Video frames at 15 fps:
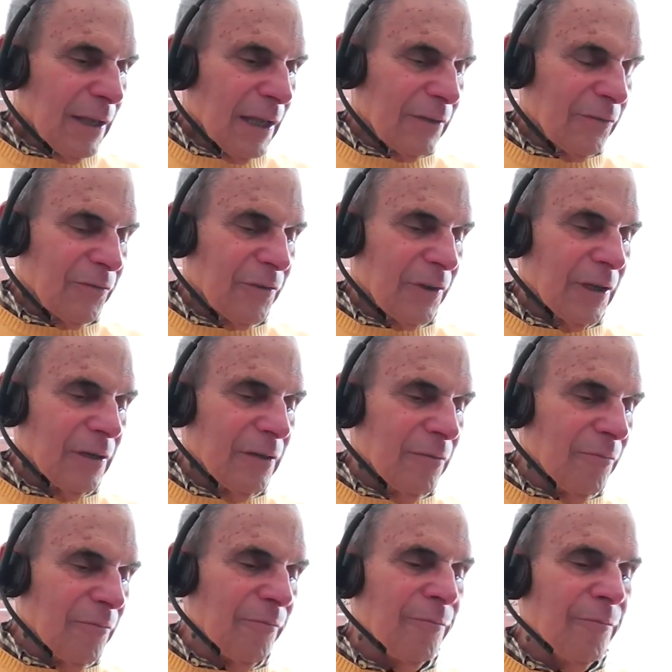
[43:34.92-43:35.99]
let's see,
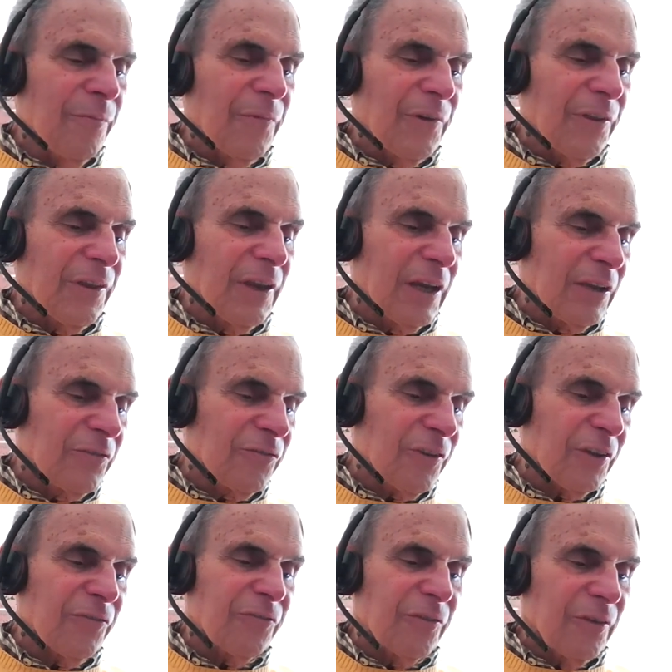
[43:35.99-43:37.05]
with it
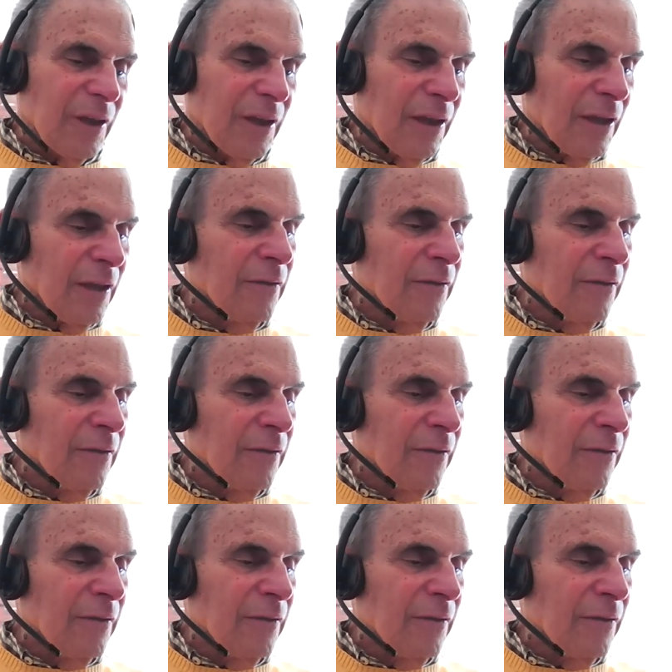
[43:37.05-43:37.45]
existing.